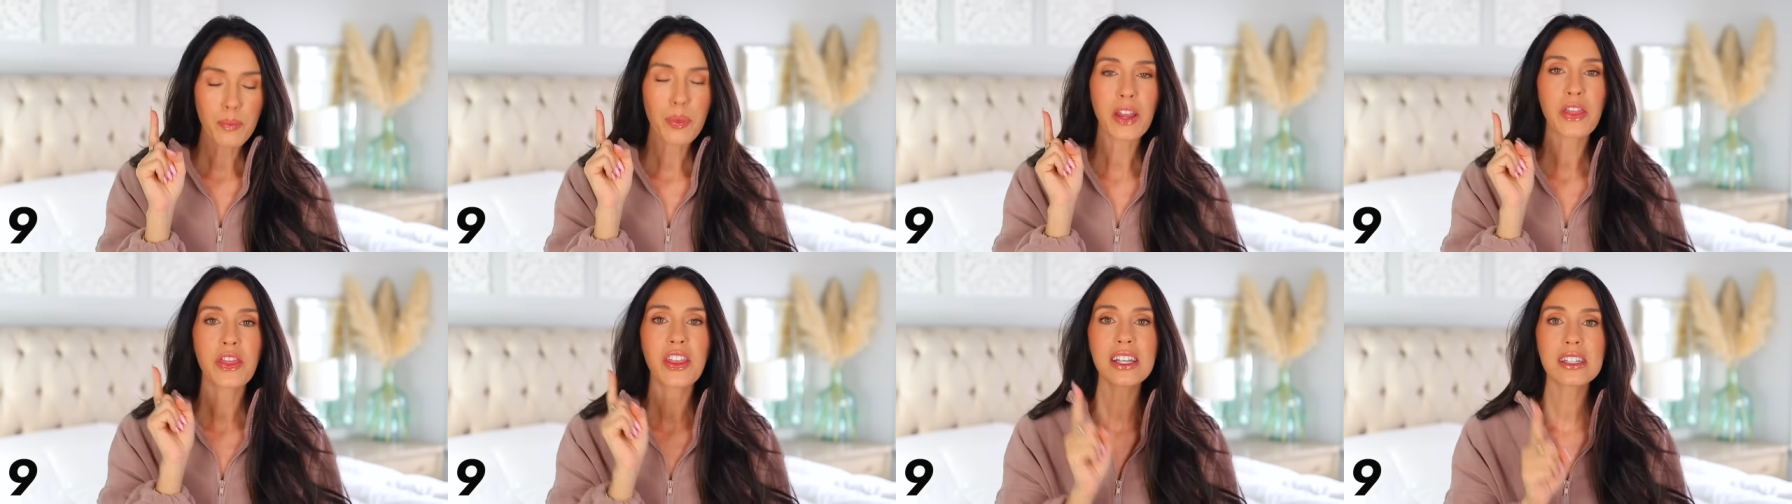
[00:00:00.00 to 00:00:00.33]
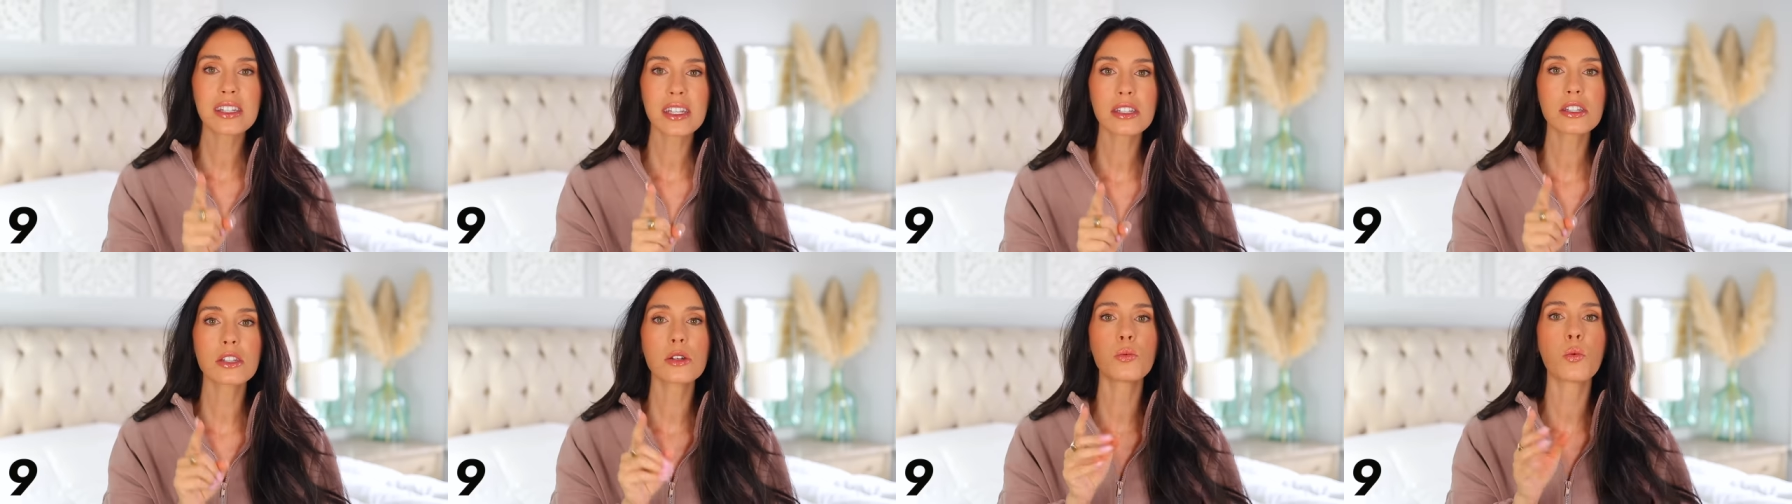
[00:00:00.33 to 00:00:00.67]
But this
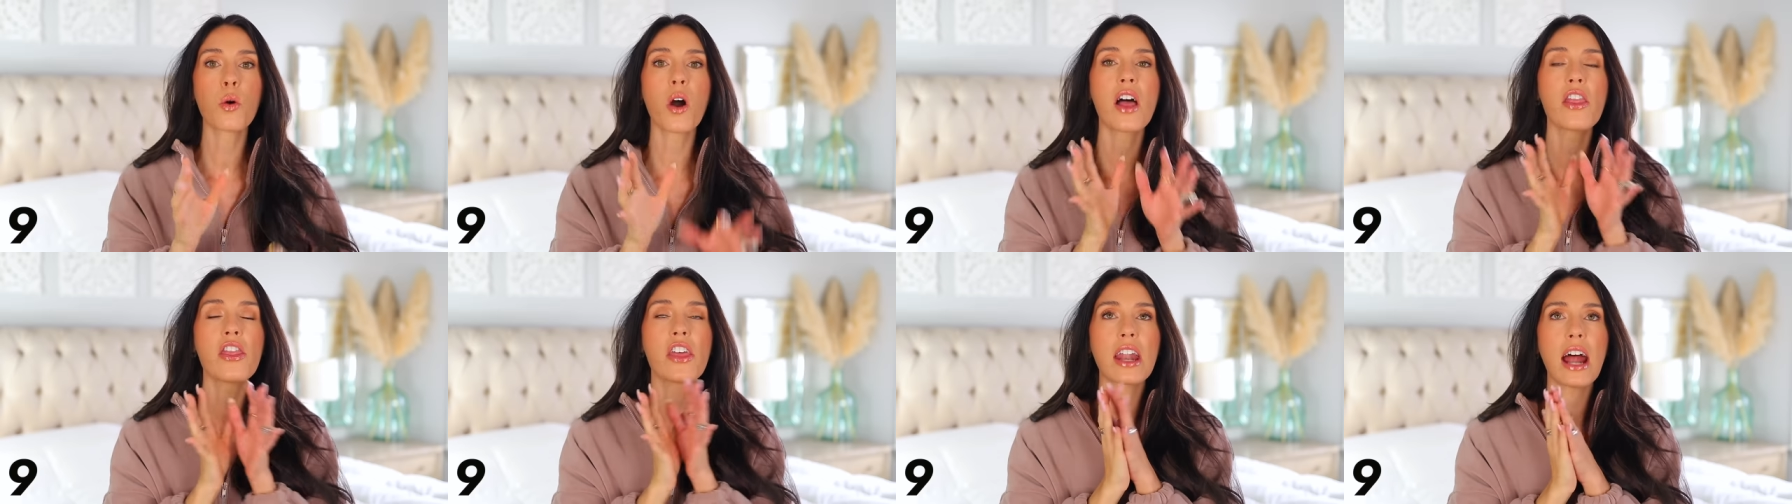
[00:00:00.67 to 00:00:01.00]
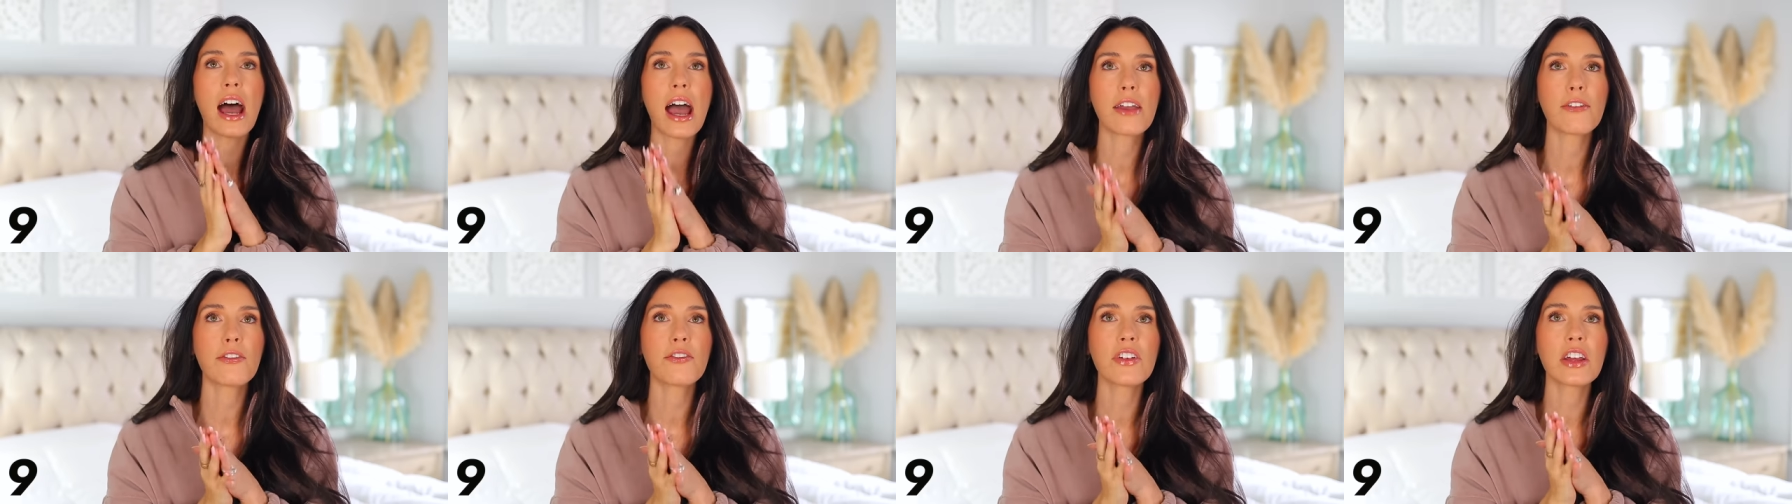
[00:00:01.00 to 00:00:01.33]
is the one that
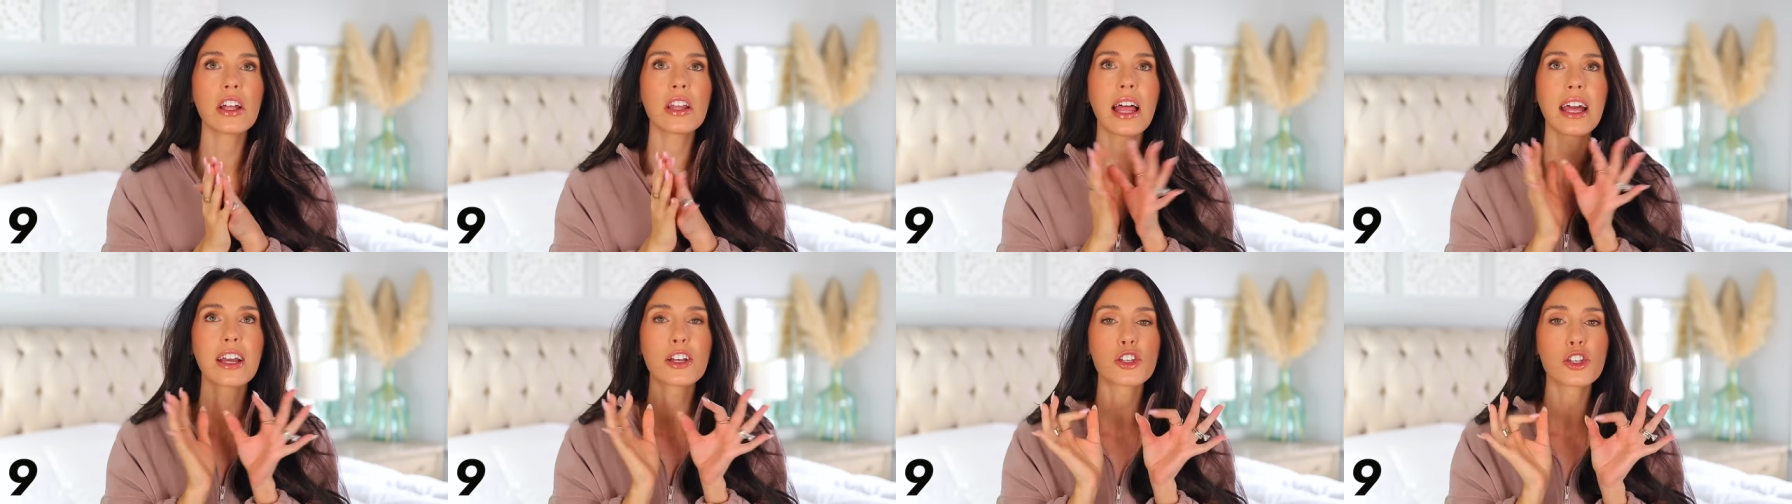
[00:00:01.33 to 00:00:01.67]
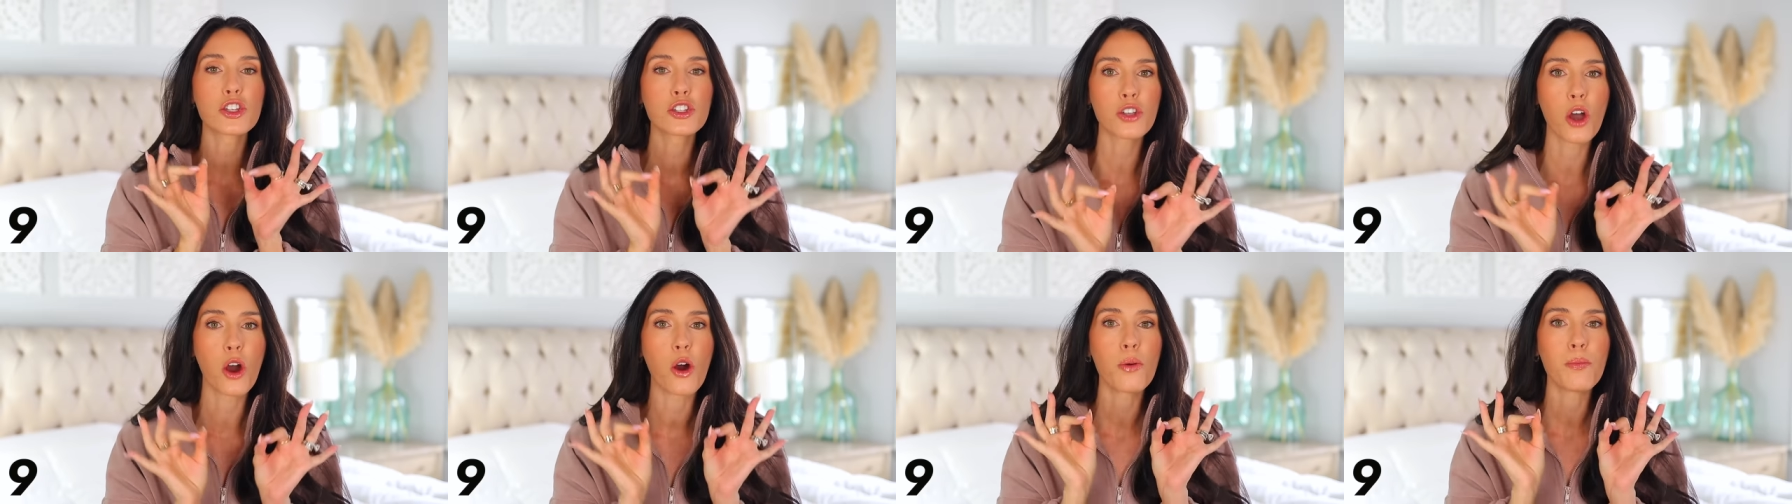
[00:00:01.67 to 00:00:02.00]
I feel like
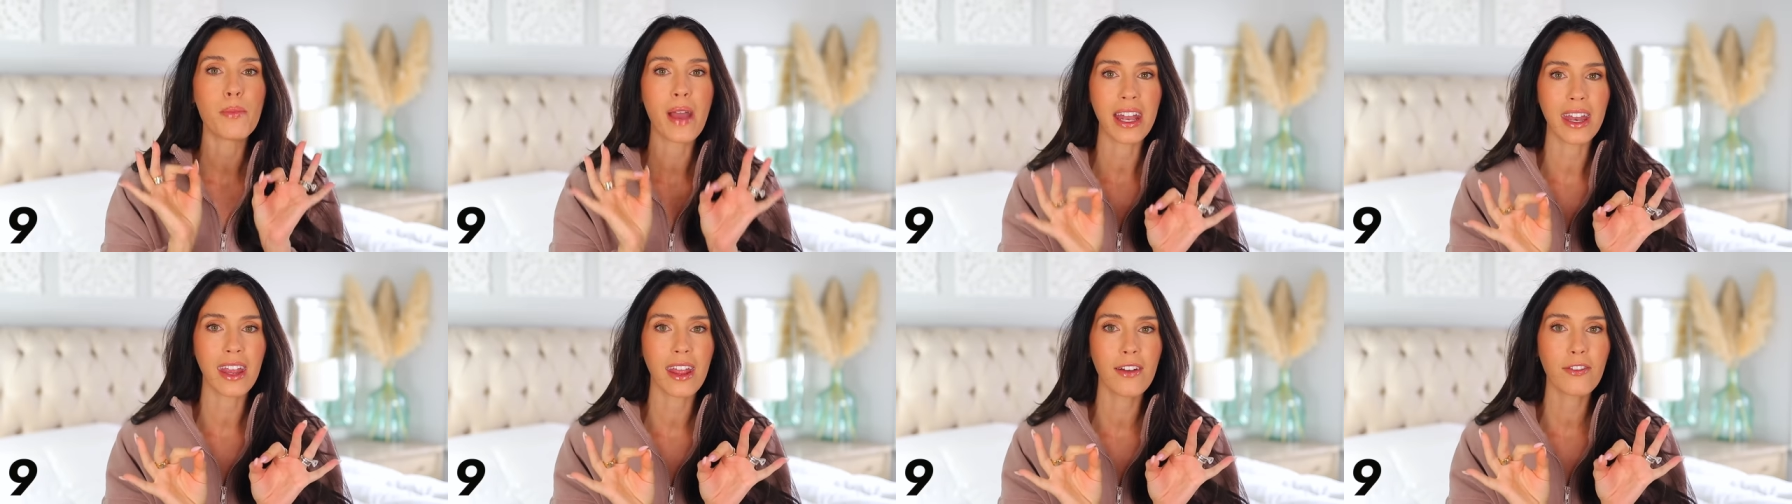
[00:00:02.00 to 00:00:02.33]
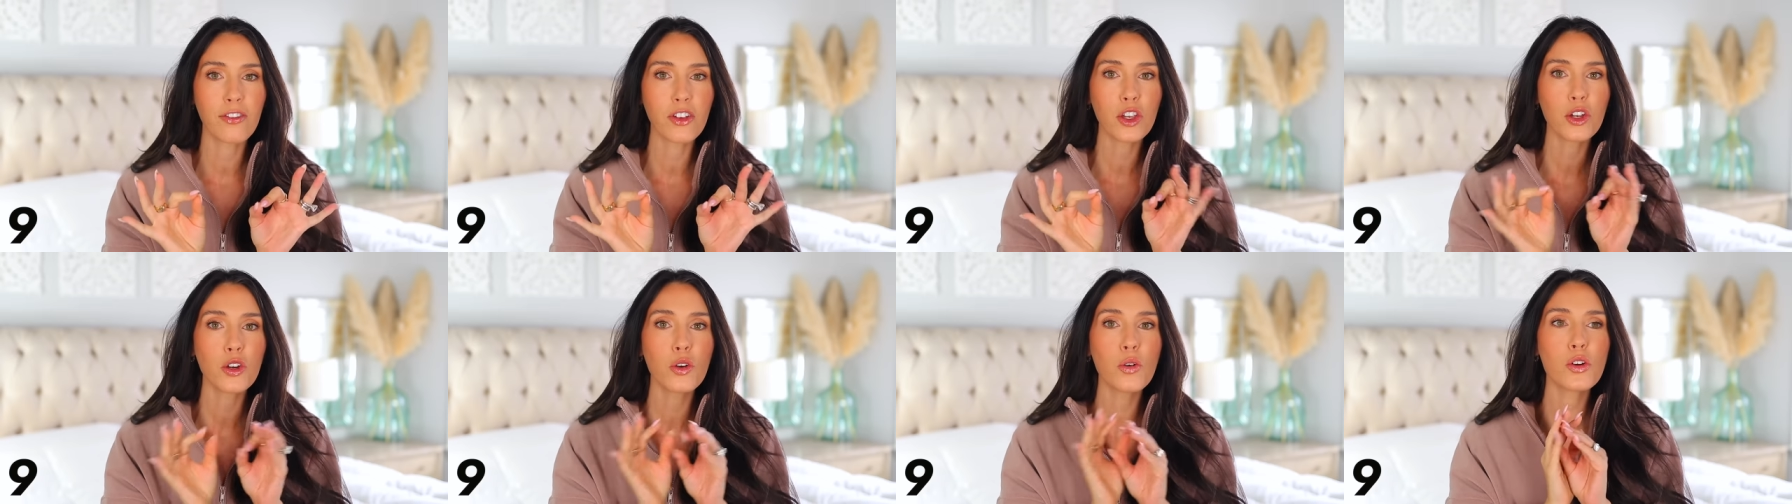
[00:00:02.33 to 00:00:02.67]
so many of
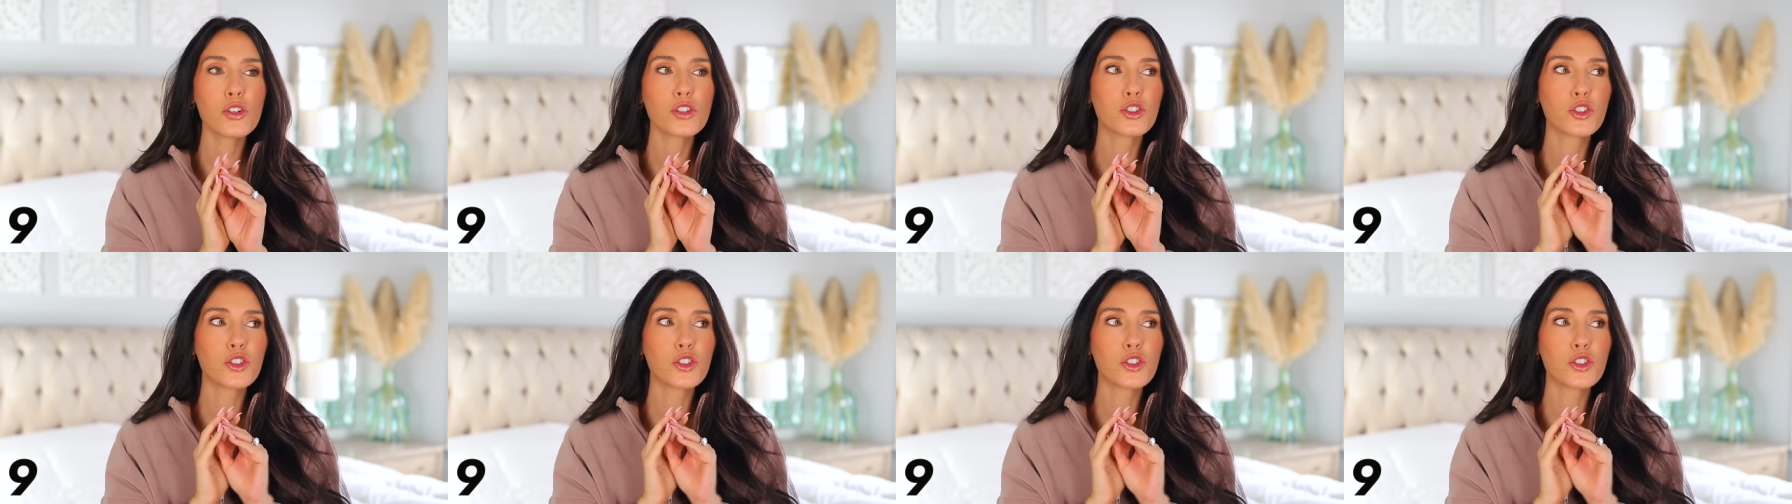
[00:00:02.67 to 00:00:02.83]
you